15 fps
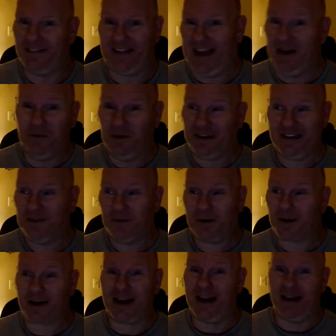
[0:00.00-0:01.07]
that wasn't
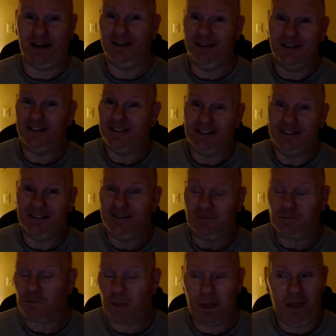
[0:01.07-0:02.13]
working.
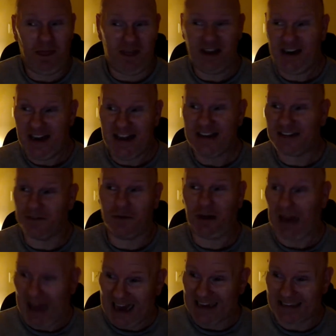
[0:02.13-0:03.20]
The adhesive would
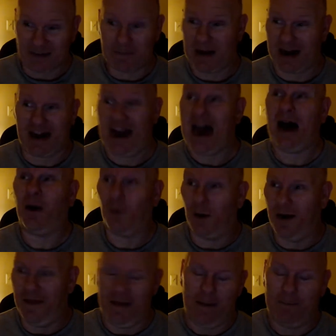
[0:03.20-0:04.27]
last about an hour,
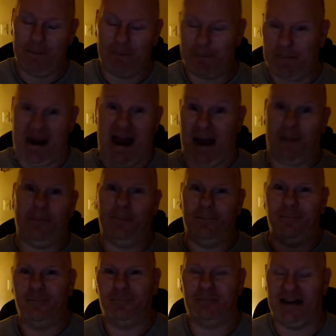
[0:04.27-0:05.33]
and then bam,
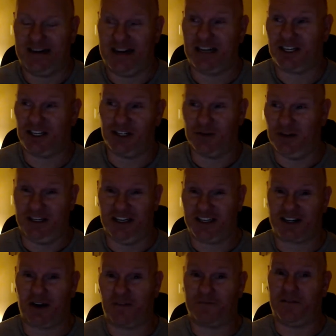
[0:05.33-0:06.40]
my dentures would just
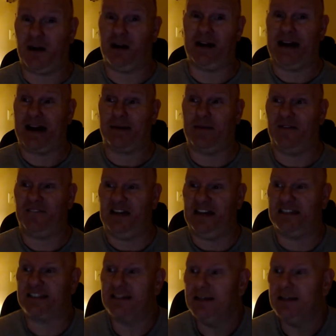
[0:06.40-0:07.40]
start falling out of my face.